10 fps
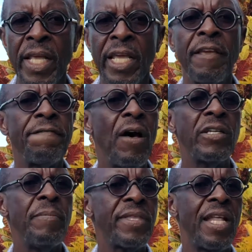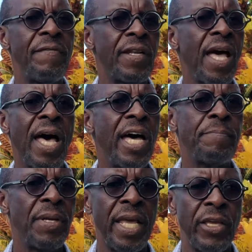He found himself in a
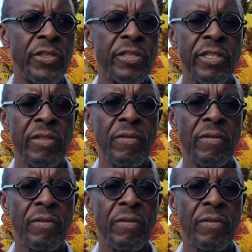hard place,